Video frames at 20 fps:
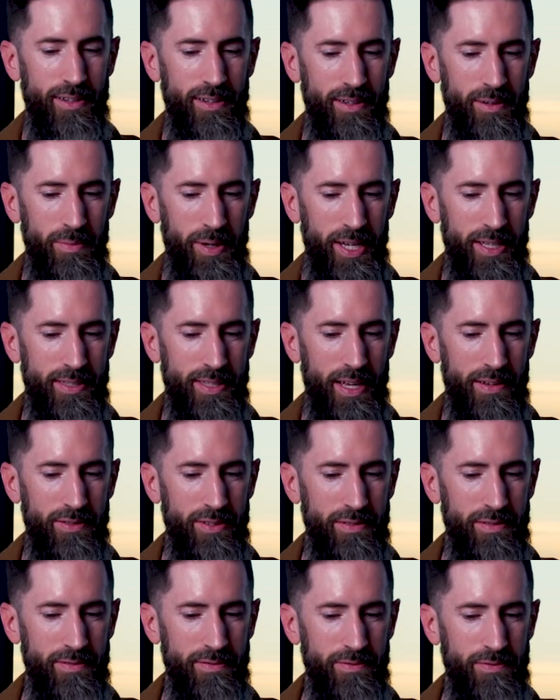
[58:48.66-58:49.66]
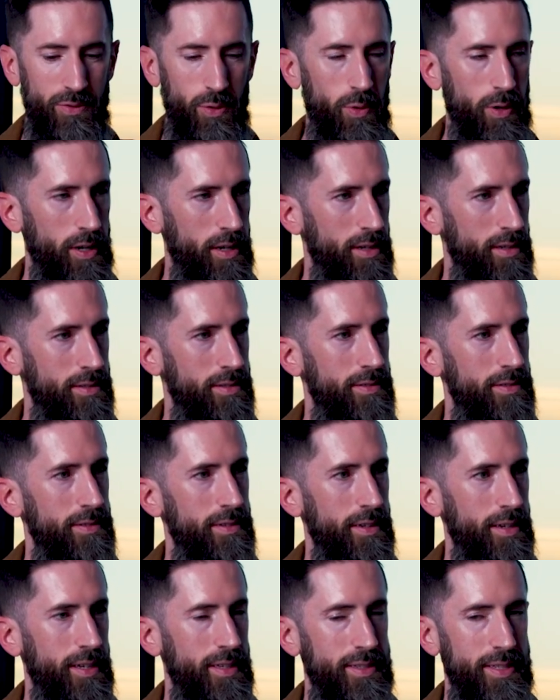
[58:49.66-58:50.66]
A7 IV,
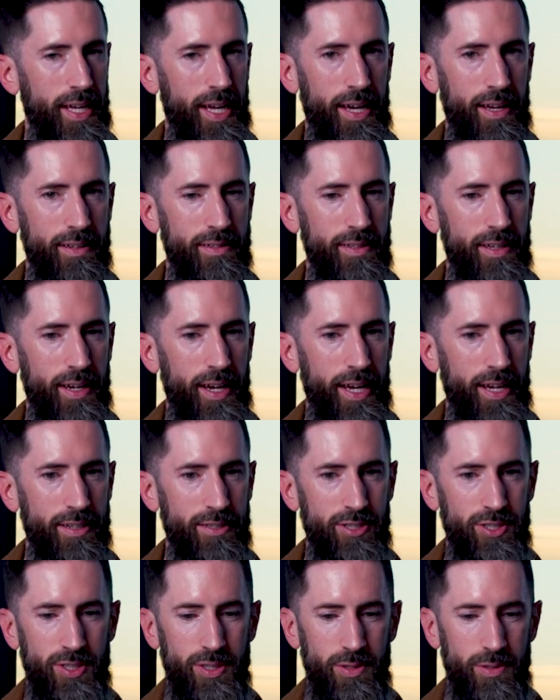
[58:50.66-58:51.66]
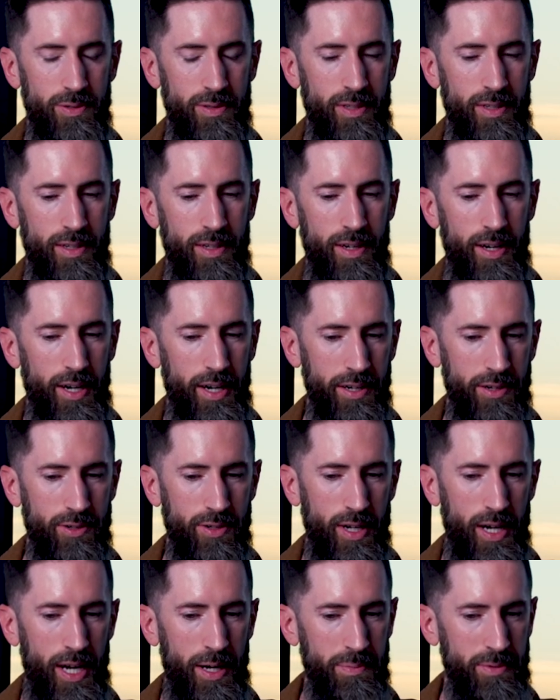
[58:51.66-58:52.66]
because that I could shoot
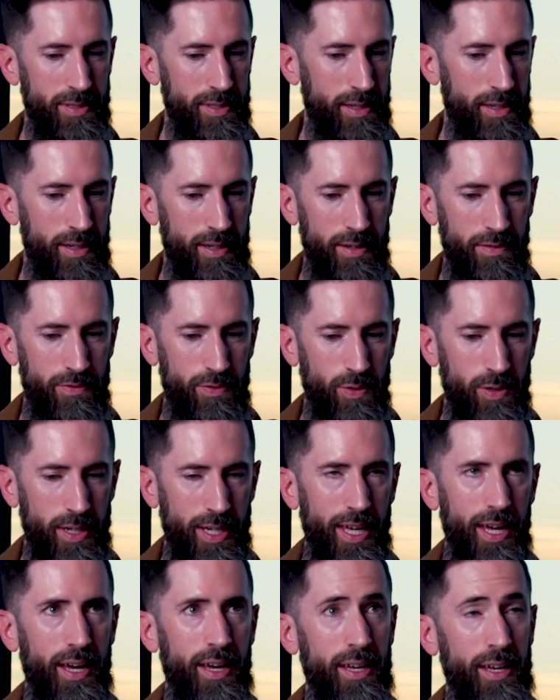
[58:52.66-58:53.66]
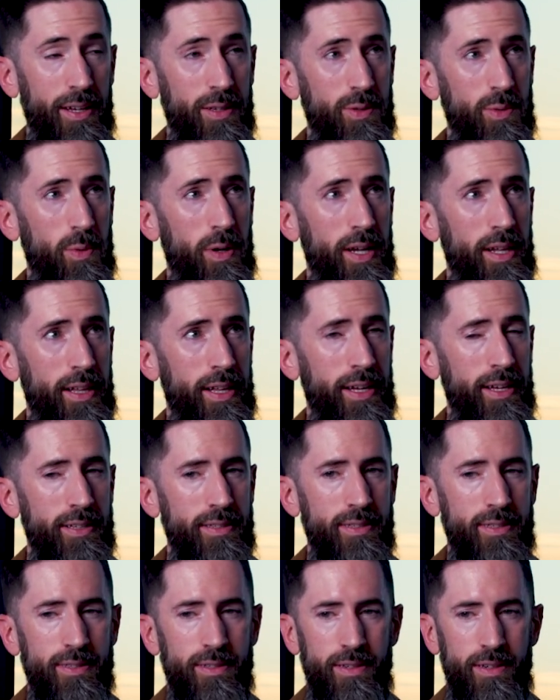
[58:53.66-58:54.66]
uncropped 4K, as well
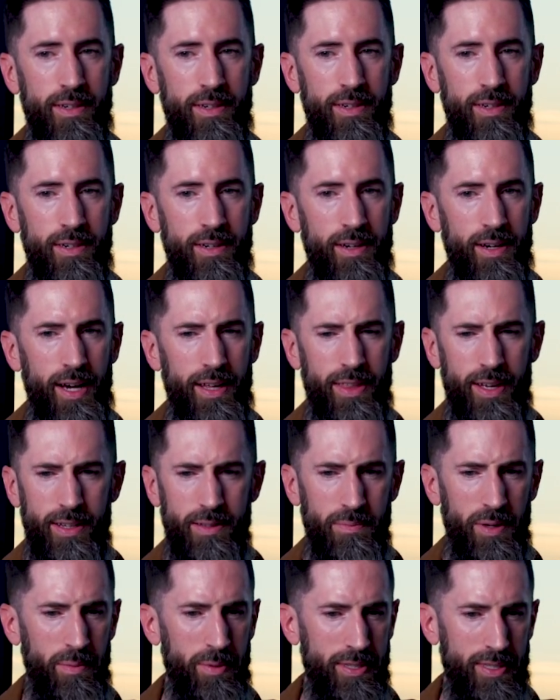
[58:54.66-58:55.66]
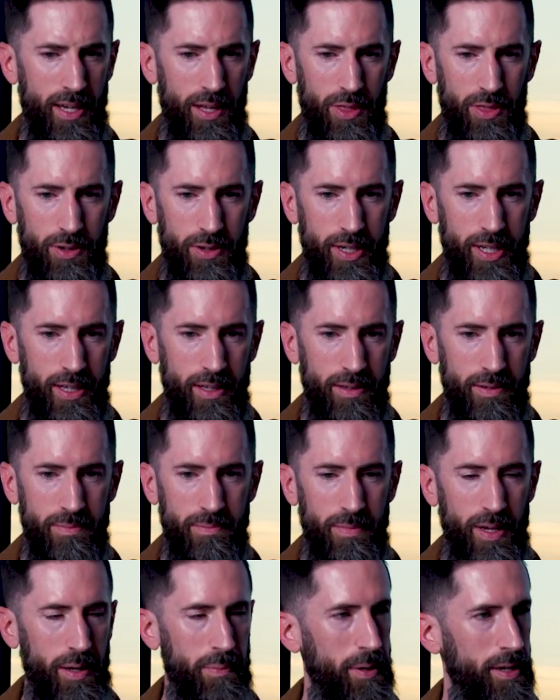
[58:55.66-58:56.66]
as I think maybe it's like a 30
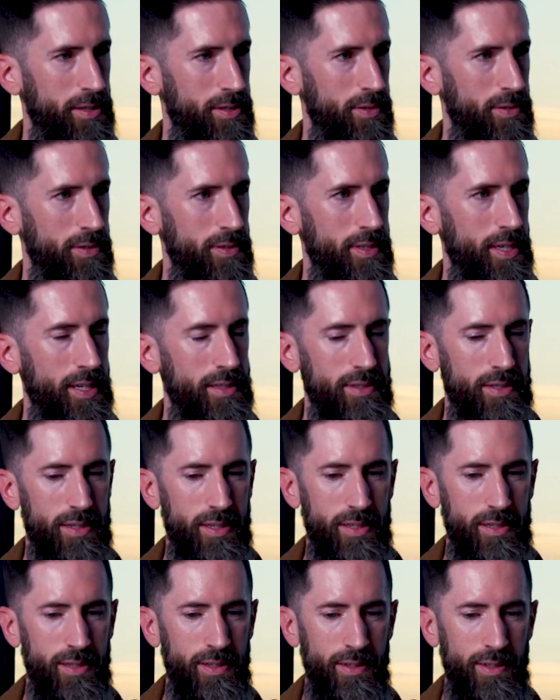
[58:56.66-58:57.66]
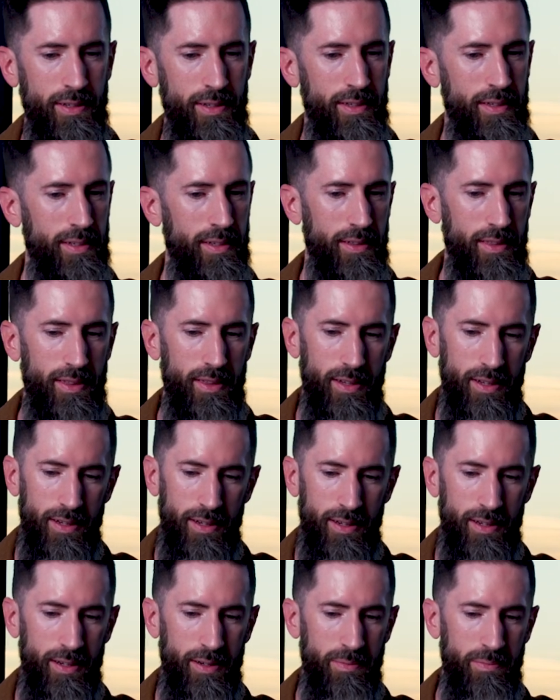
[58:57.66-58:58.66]
megapixel sensor. The
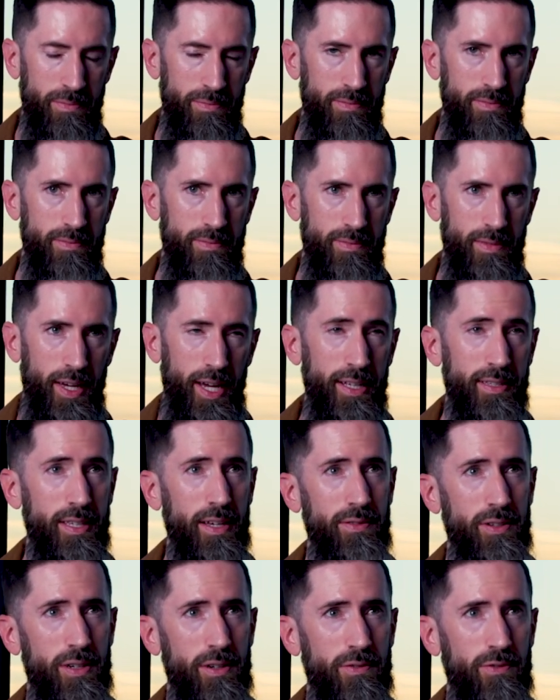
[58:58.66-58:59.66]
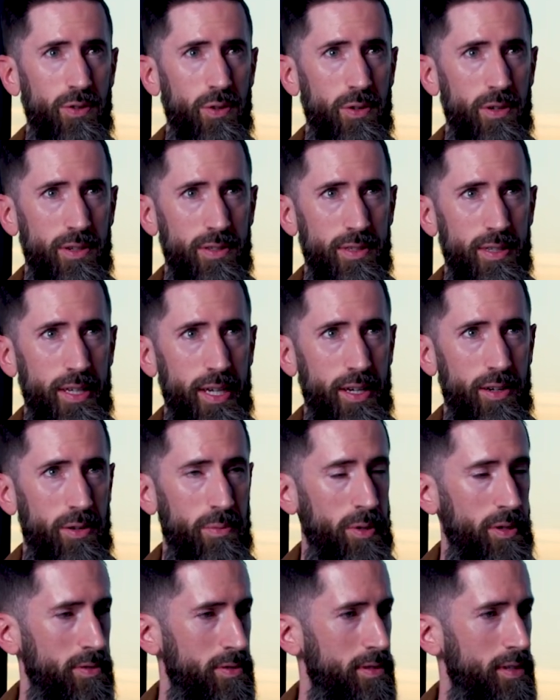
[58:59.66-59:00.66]
A7R4 is like
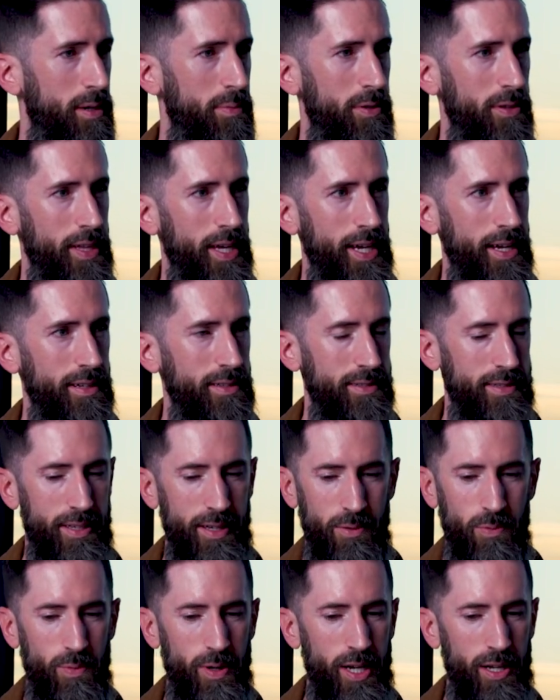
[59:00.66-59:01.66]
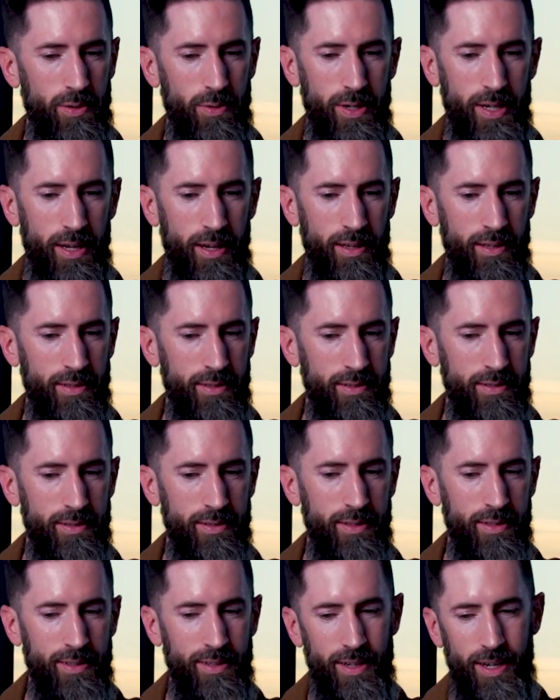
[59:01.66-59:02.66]
almost double that. It's like, why do I
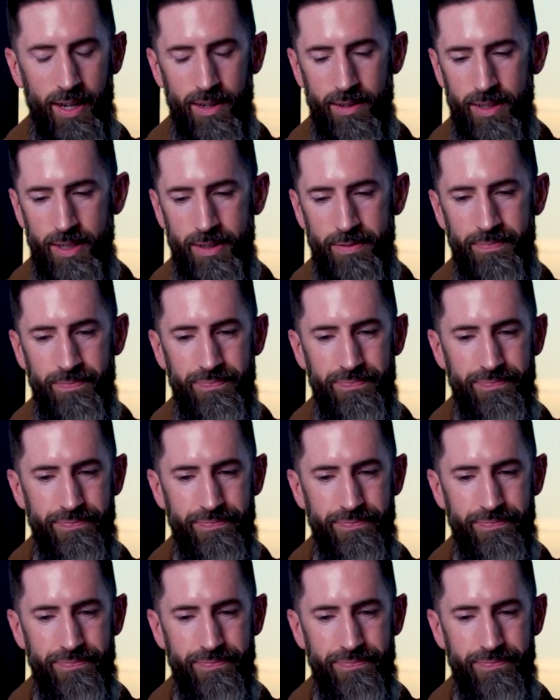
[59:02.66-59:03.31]
don't know. It